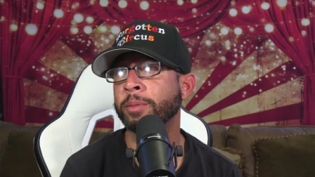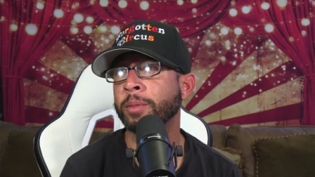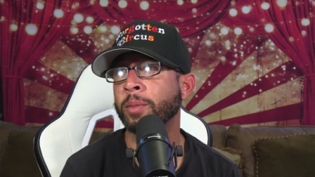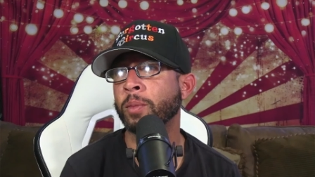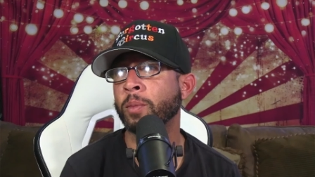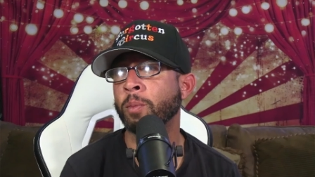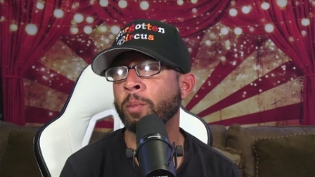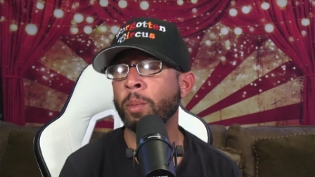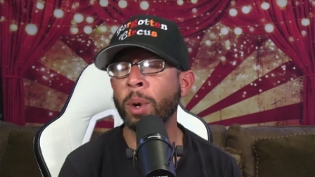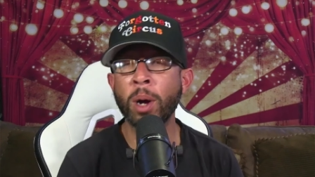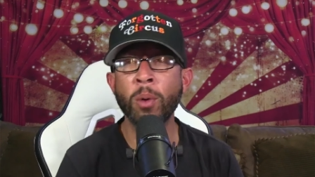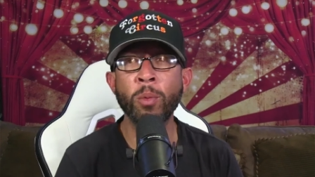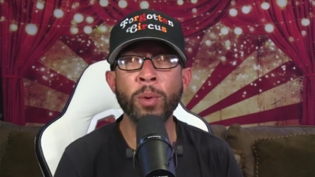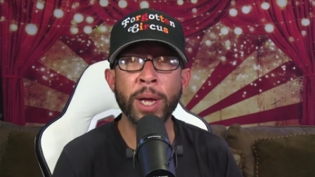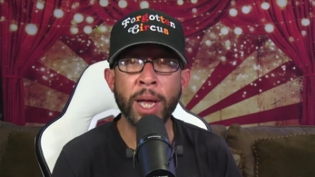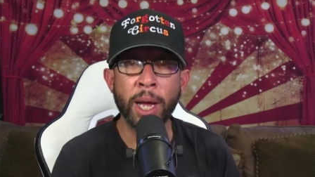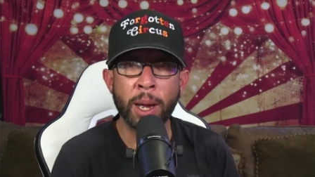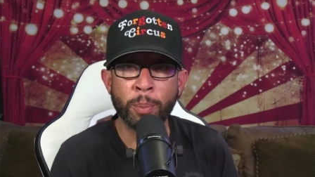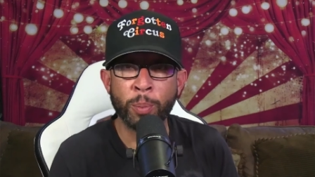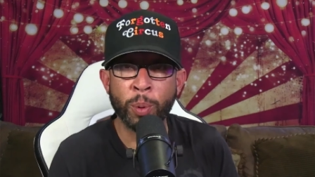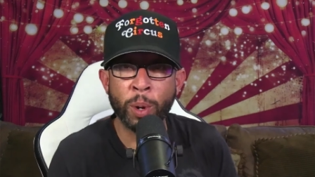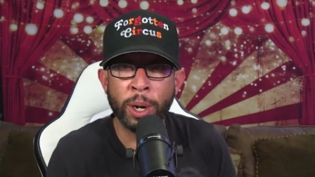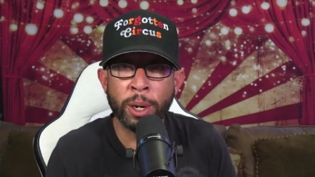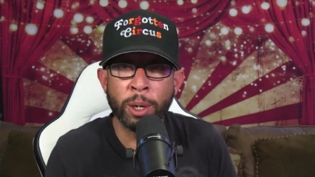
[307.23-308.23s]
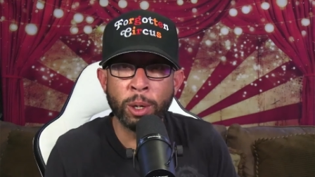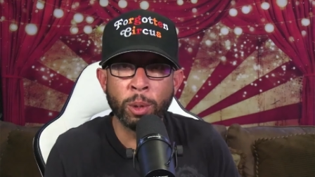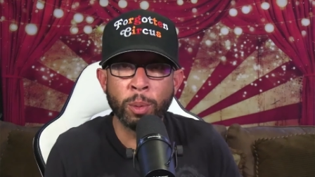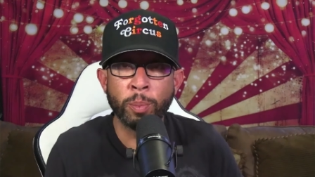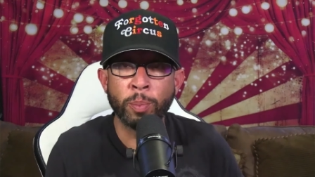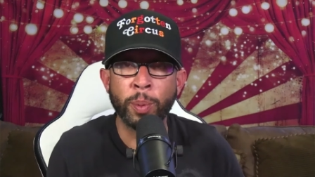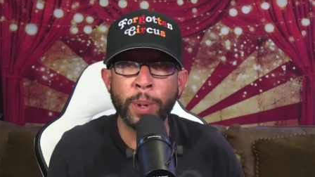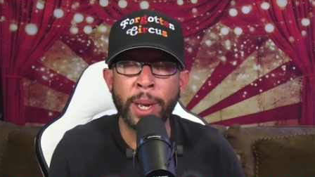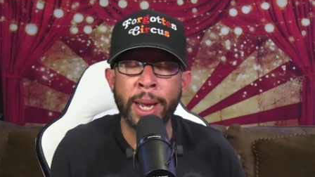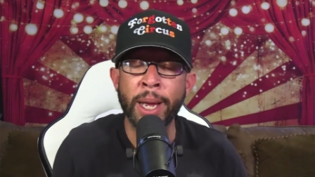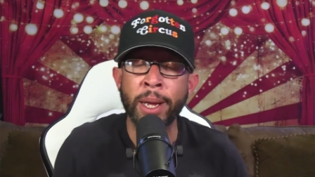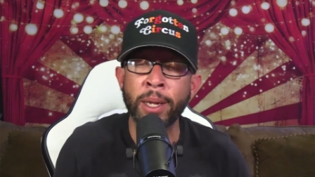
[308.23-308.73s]
But we got Predator
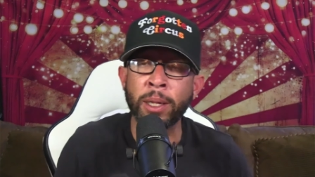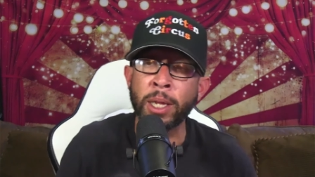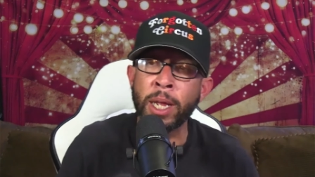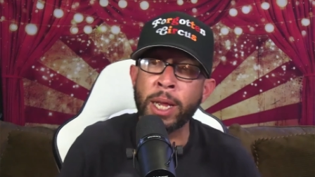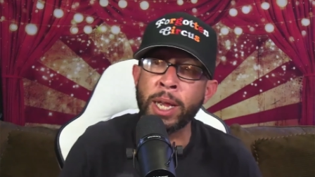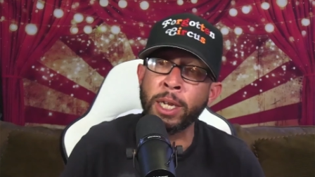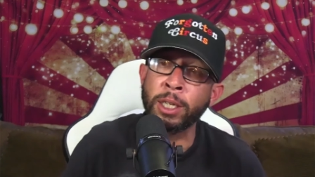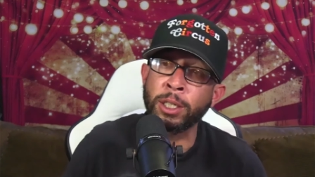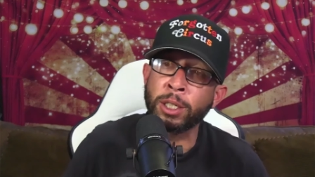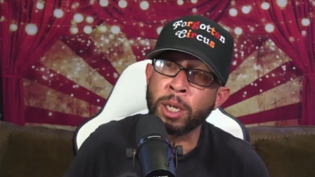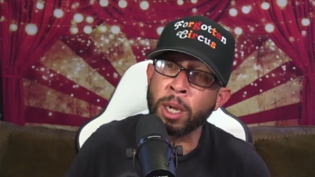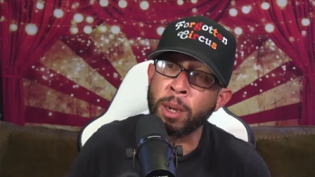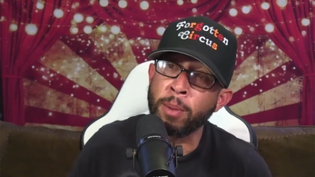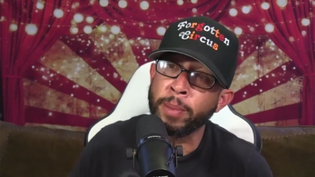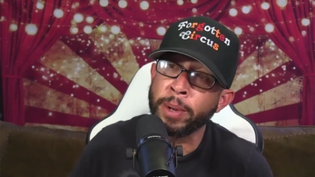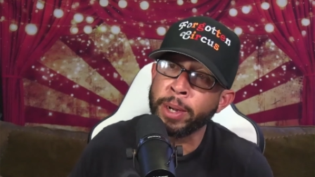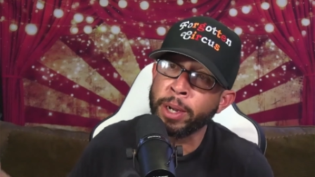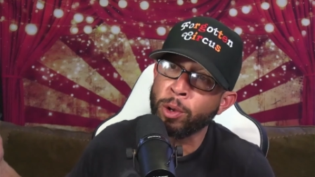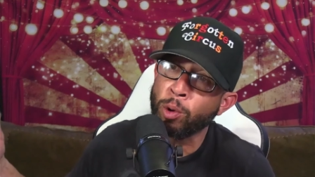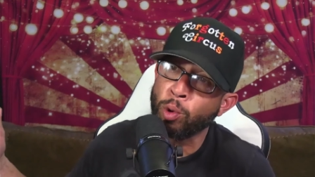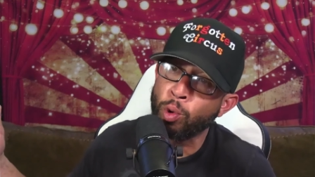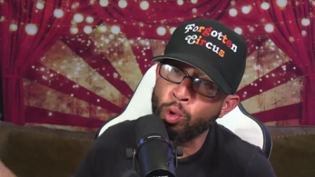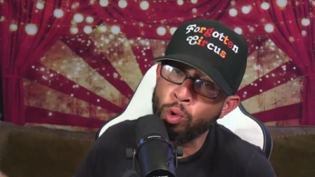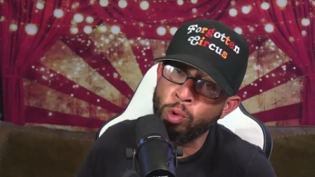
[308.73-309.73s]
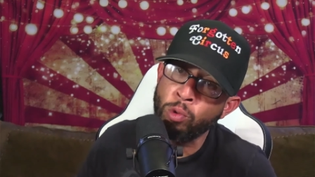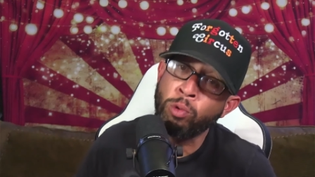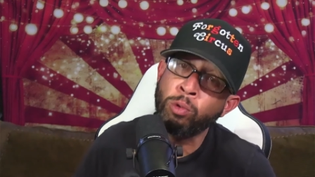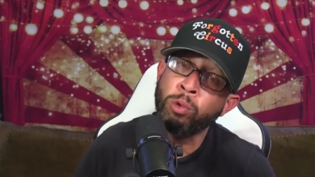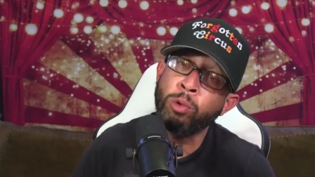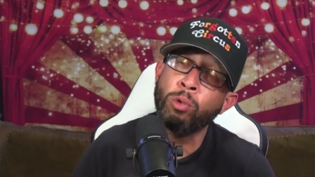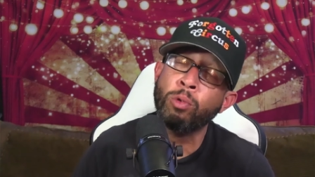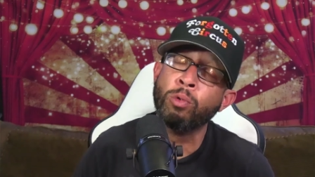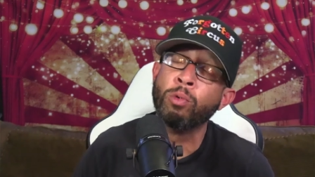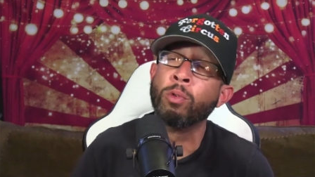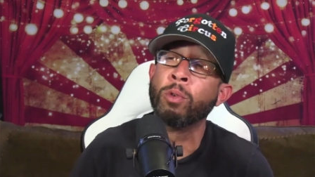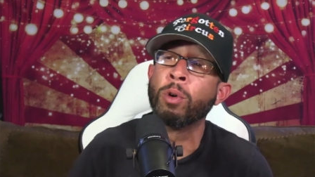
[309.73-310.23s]
Badlands coming to
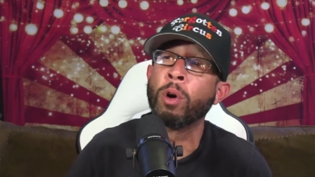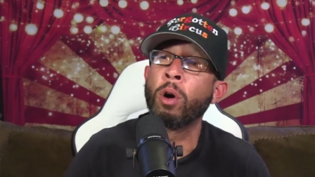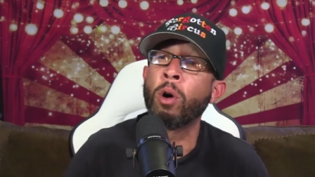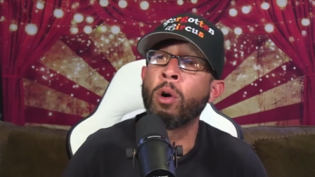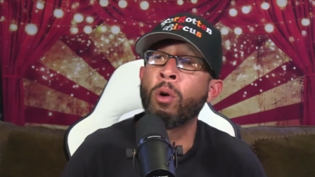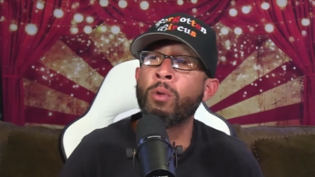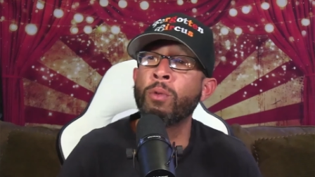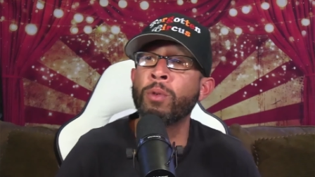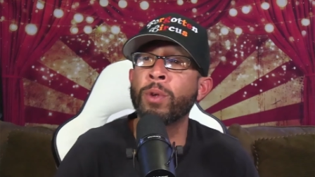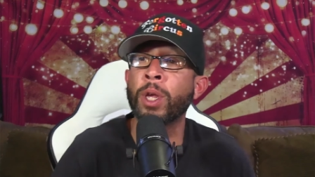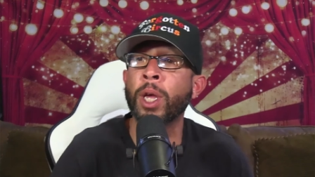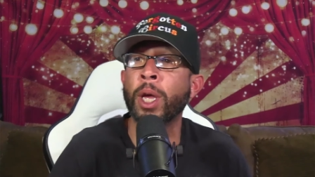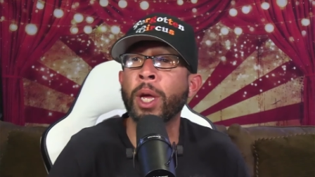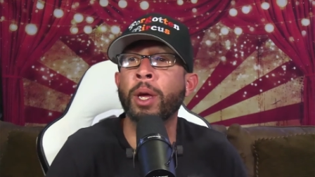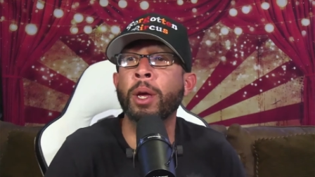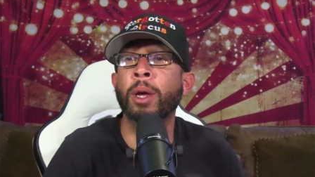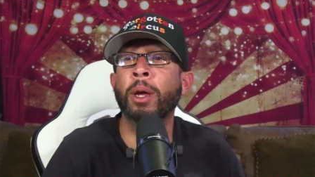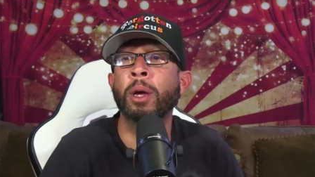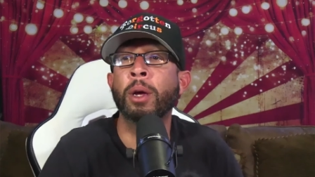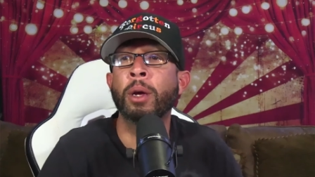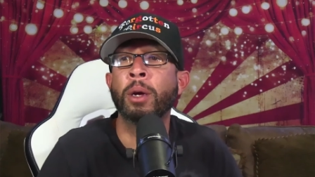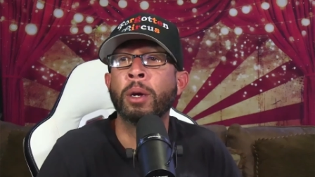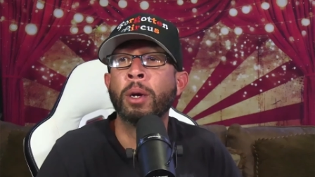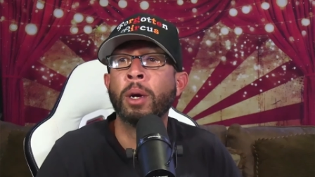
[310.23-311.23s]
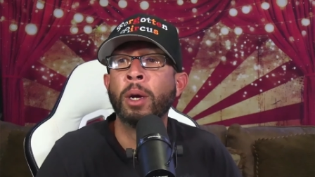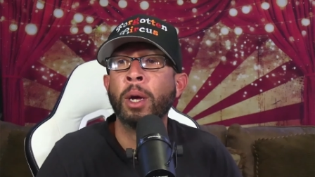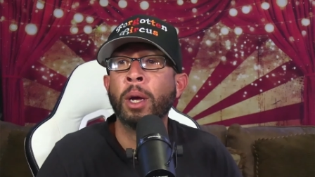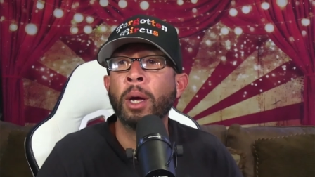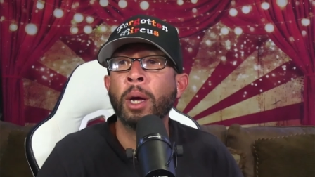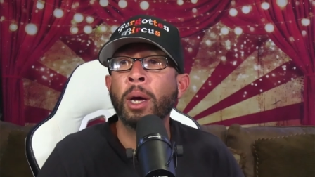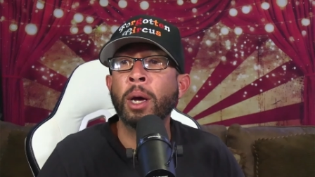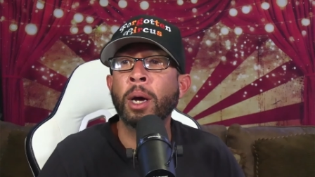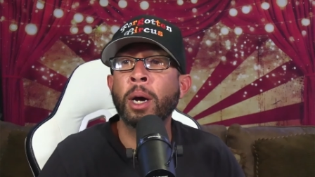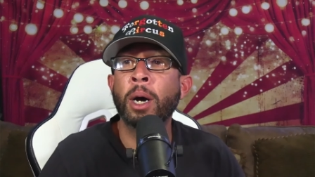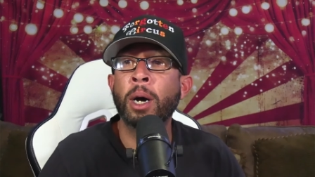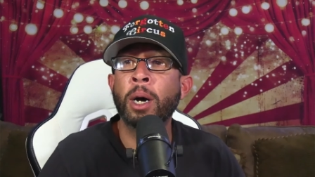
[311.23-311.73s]
Hulu. Oh yeah.
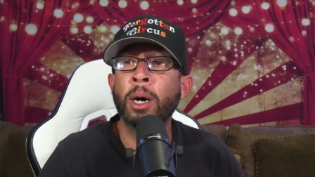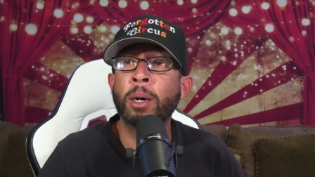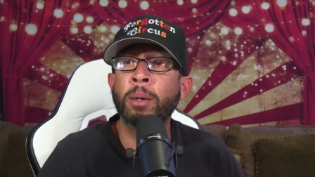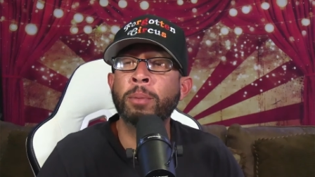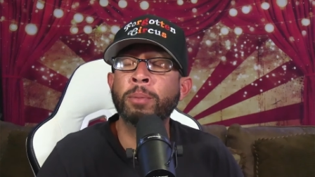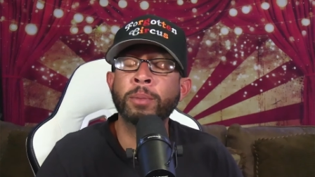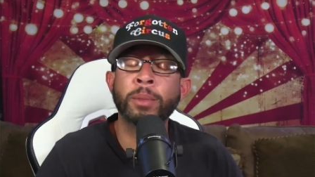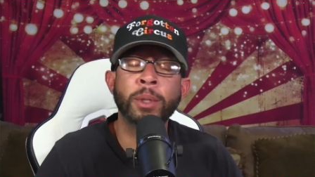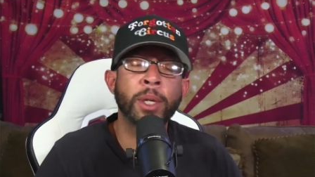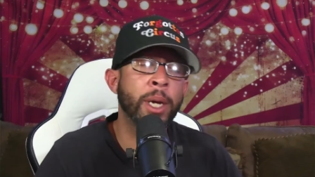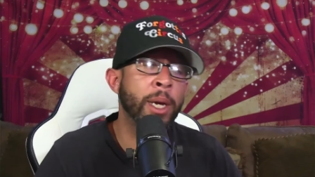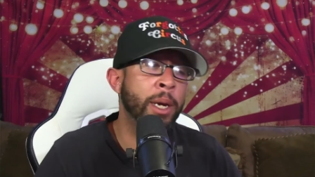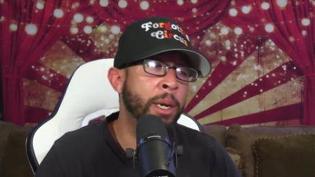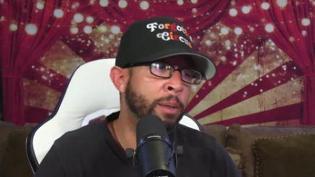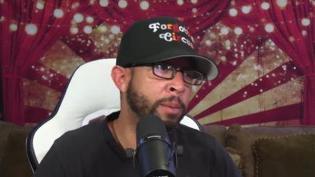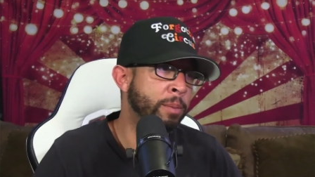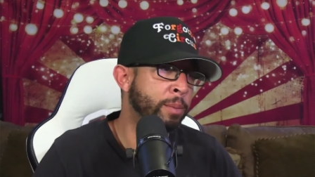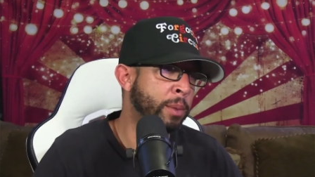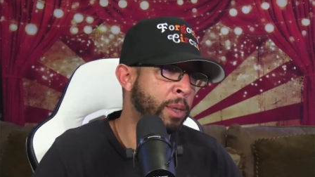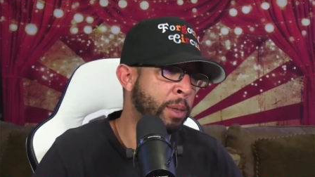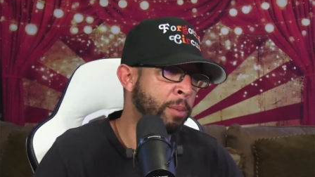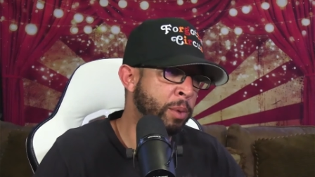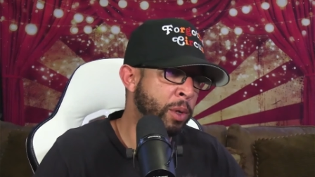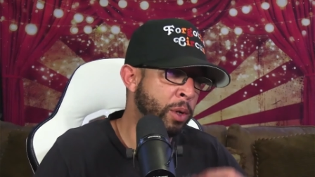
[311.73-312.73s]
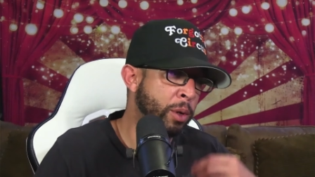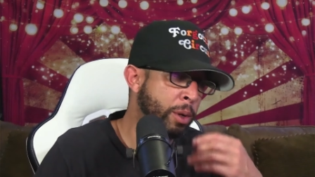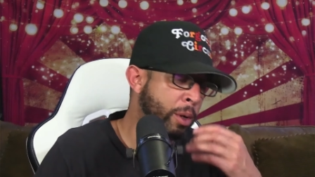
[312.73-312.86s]
Um, yeah, I'm good on